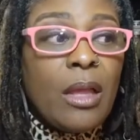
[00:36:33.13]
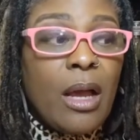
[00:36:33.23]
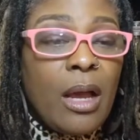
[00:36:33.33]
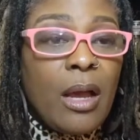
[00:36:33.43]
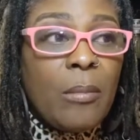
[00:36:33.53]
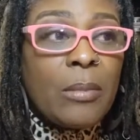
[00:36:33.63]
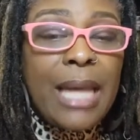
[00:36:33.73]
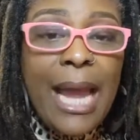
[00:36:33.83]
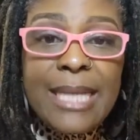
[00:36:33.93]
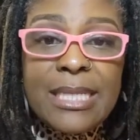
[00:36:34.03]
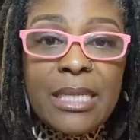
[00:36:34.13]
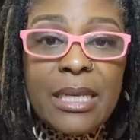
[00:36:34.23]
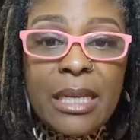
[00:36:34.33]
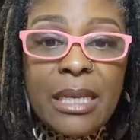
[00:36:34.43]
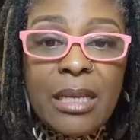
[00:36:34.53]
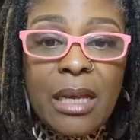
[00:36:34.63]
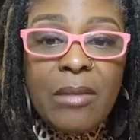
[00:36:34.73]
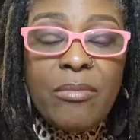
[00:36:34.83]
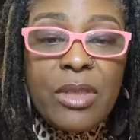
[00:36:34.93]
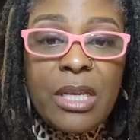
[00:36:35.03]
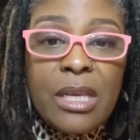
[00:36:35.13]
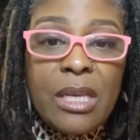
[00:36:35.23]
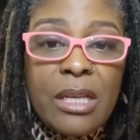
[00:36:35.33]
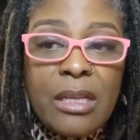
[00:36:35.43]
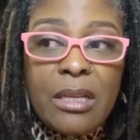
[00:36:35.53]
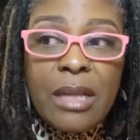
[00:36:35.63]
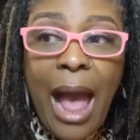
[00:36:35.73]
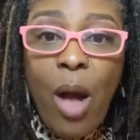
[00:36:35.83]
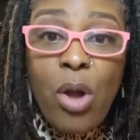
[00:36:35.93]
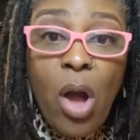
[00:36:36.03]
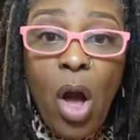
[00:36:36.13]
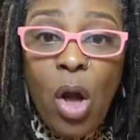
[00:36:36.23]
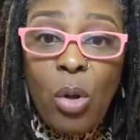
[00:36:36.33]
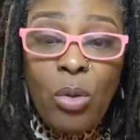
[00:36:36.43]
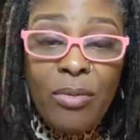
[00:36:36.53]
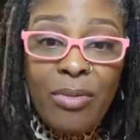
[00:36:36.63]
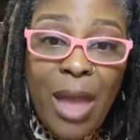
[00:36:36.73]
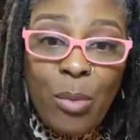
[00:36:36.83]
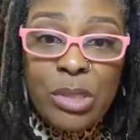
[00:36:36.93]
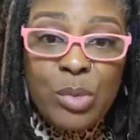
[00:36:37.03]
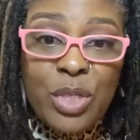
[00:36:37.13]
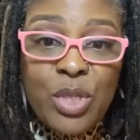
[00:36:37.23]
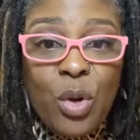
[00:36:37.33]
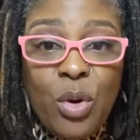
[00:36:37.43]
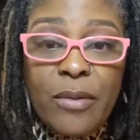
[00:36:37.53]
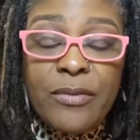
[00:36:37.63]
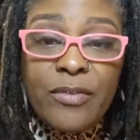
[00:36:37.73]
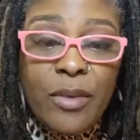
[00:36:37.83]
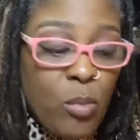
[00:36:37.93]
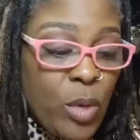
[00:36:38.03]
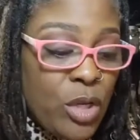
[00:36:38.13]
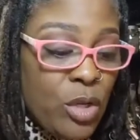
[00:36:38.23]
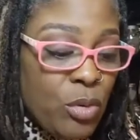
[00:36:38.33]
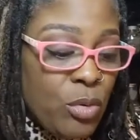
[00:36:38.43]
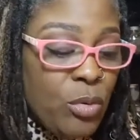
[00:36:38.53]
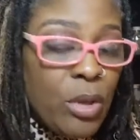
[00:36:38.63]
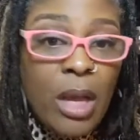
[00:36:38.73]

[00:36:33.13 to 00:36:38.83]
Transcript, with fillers: Um, lastly, uh, the alcohol that was reserved from when you